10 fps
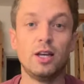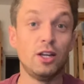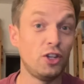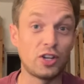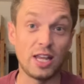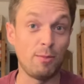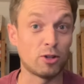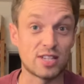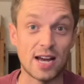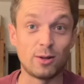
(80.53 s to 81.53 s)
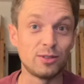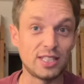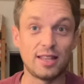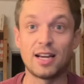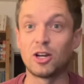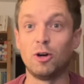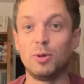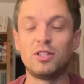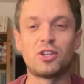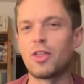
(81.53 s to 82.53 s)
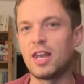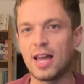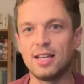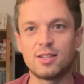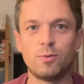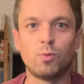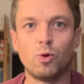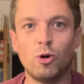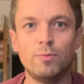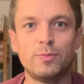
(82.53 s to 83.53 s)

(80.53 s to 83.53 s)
You keep your towels in that cupboard so they're nice and warm